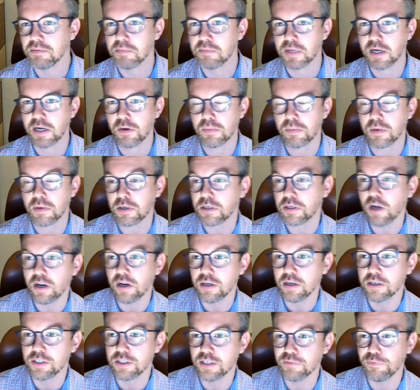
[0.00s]
you know, about
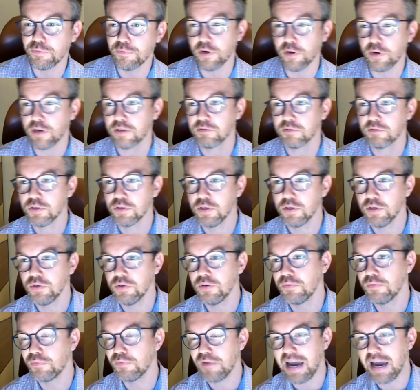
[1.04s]
knowledge and for uh,
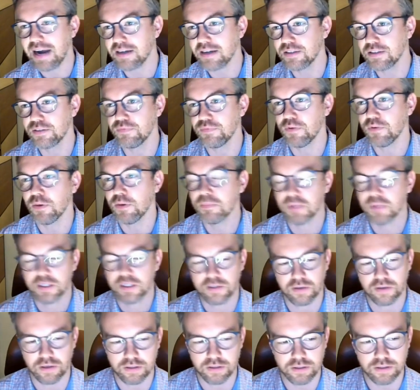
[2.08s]
new facts from these
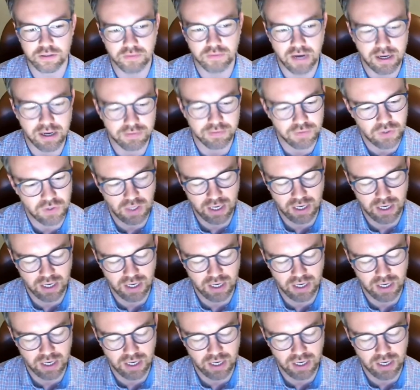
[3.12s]
knowledge graphs.